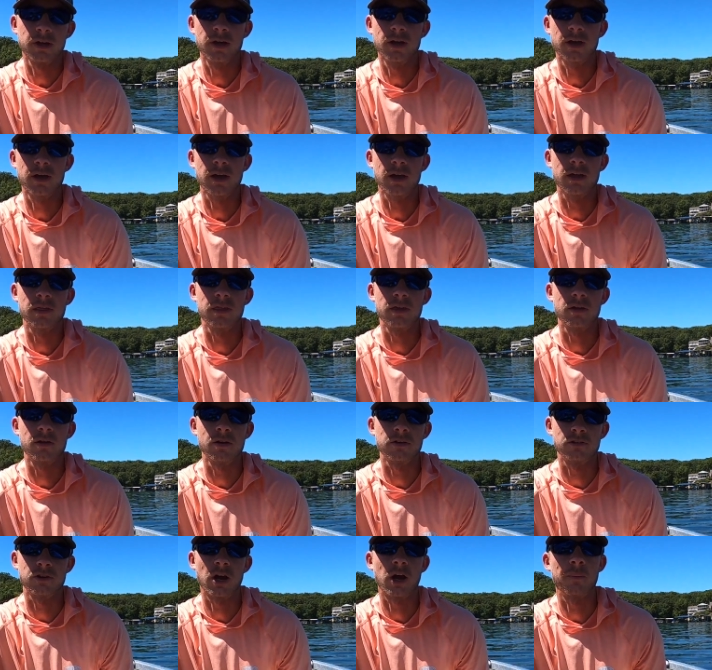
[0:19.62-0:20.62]
and then
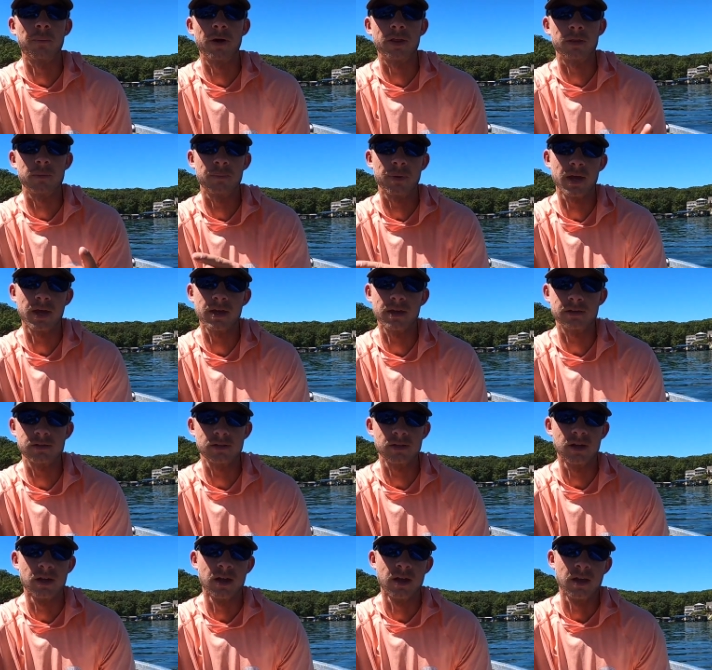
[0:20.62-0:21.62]
I'll talk about the
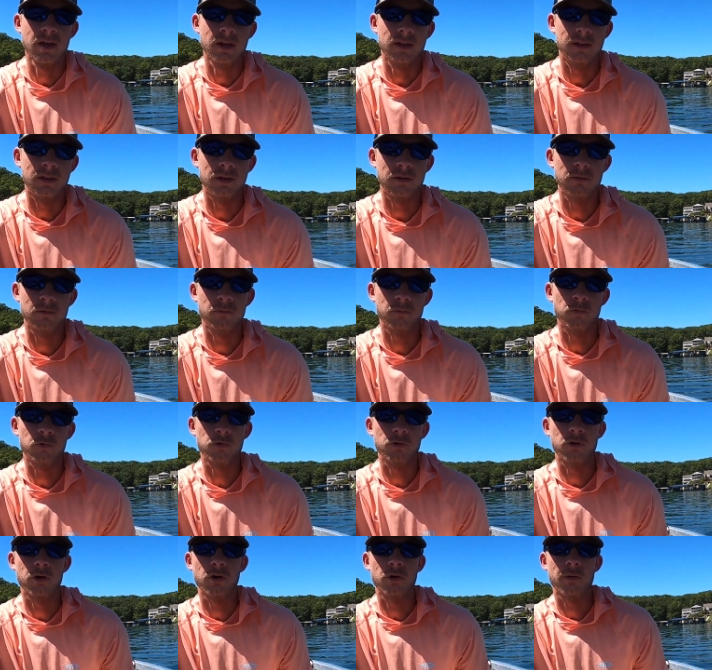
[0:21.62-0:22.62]
baits. Then
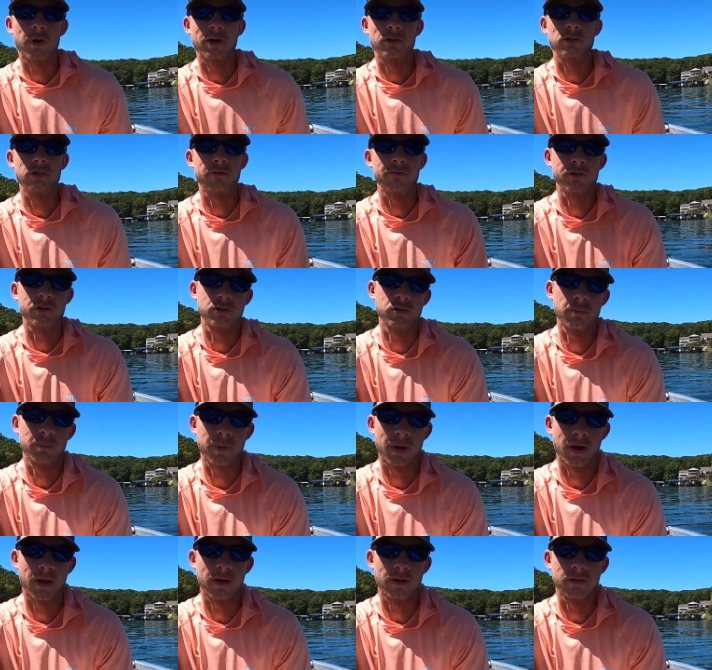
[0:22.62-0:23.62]
we'll go actually fish some
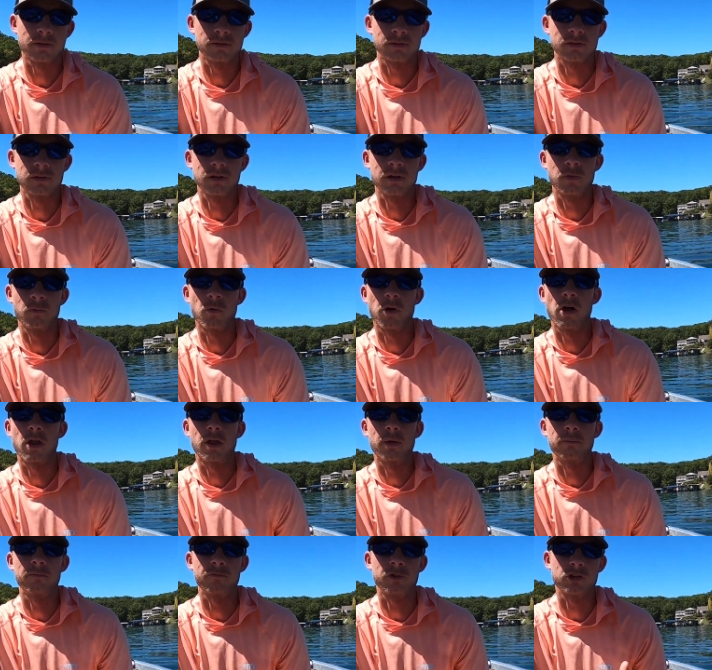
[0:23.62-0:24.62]
piles, and while
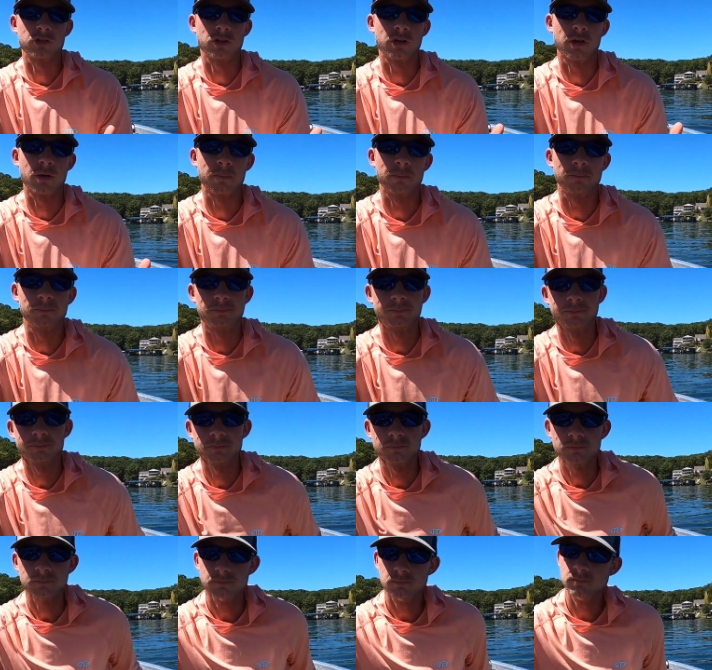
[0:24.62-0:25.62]
I'm fishing them,
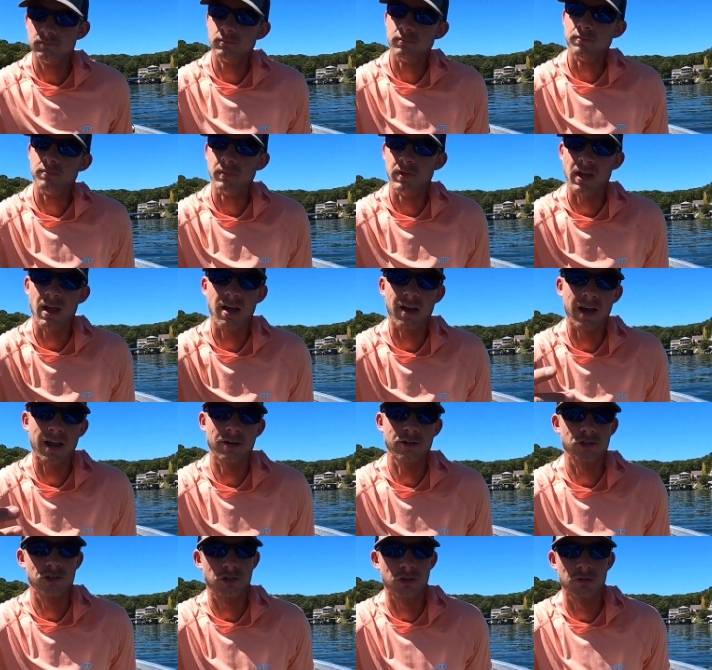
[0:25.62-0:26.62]
I'll
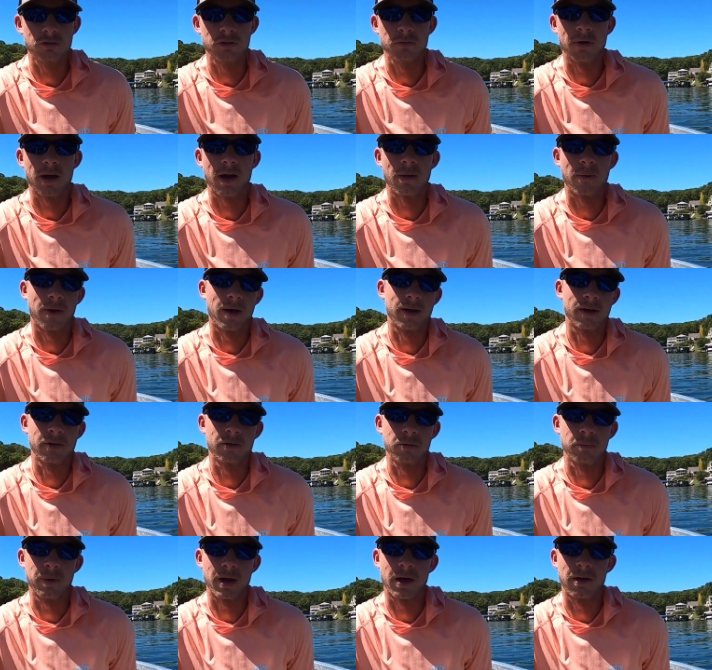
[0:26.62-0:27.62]
kind of just show you how I
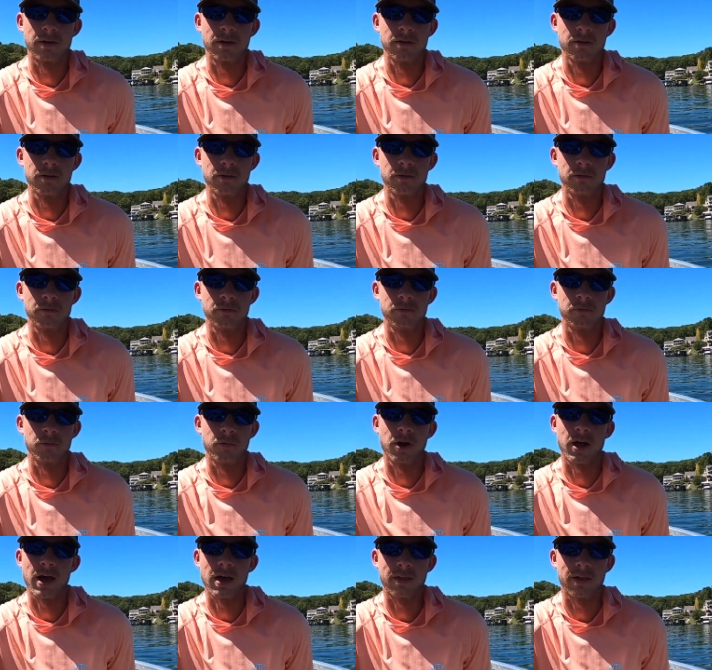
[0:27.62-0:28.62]
go about it or
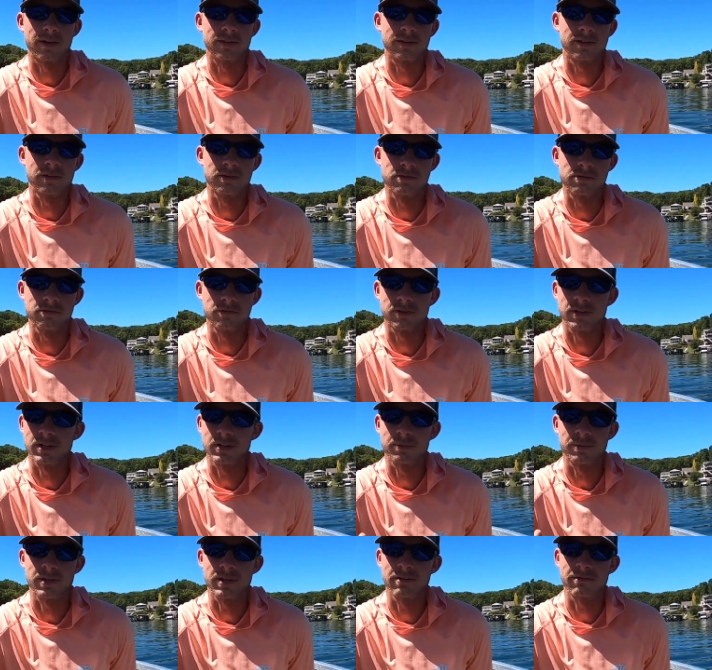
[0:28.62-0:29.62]
what I like to do. There's going
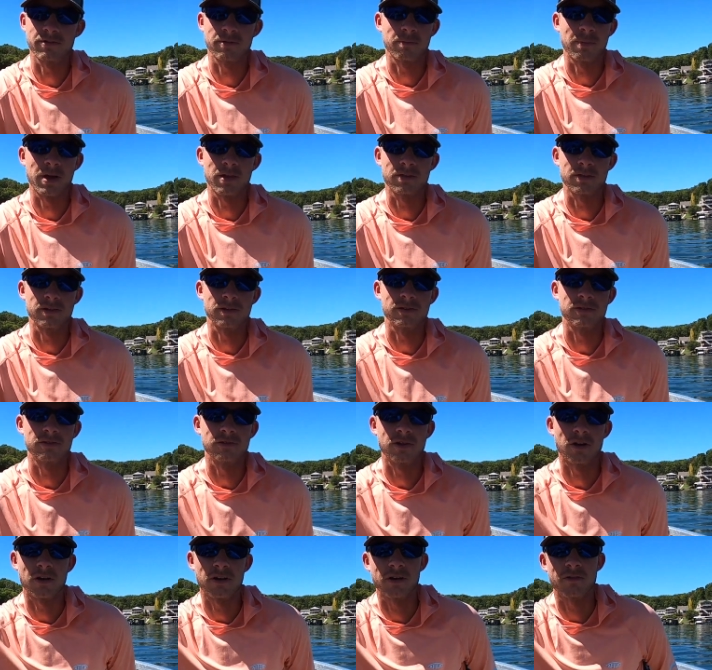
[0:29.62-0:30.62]
to be different methods,
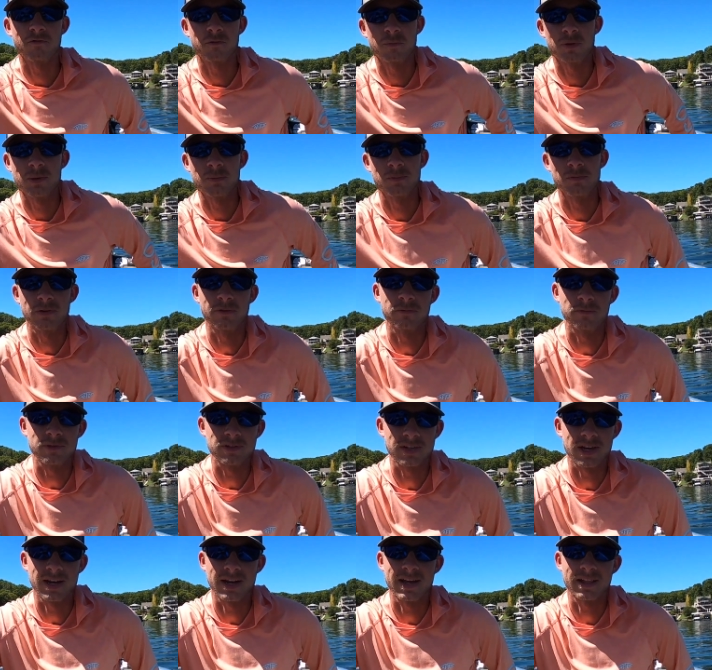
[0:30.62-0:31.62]
talk to different people.
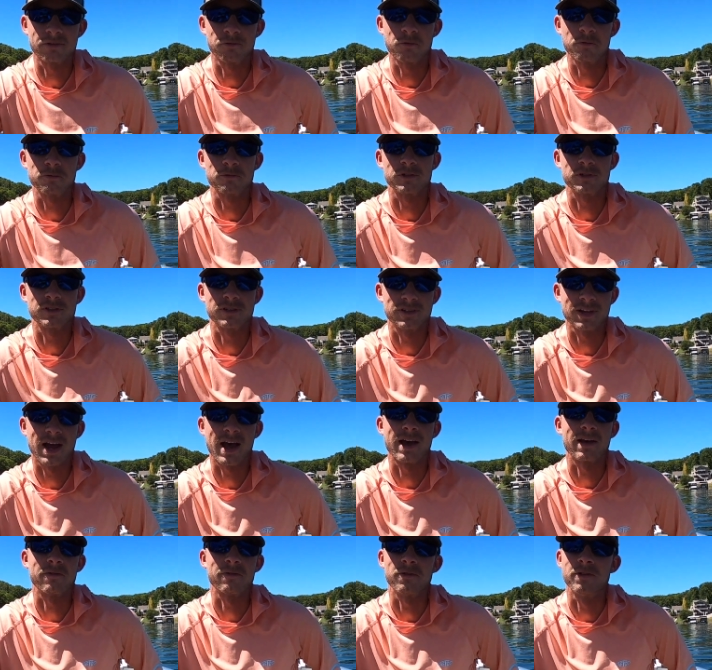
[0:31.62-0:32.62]
Everyone's kind of got their own
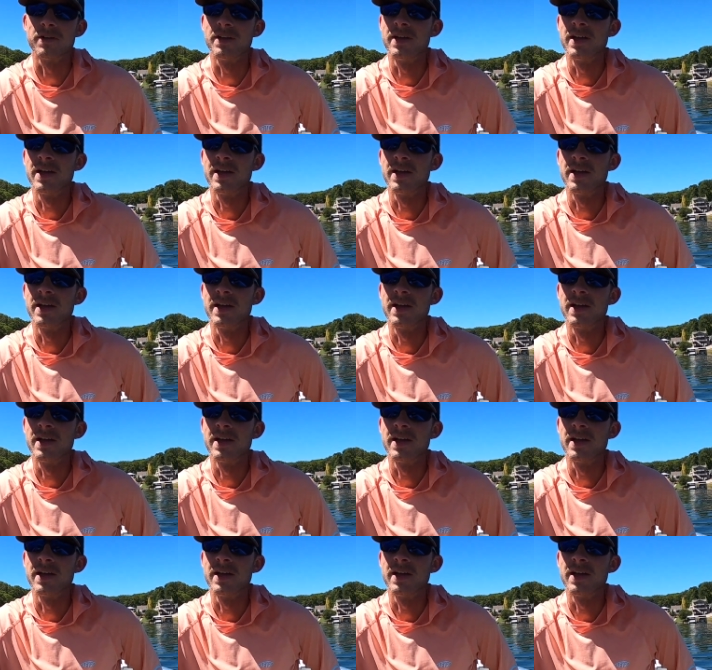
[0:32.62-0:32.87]
style,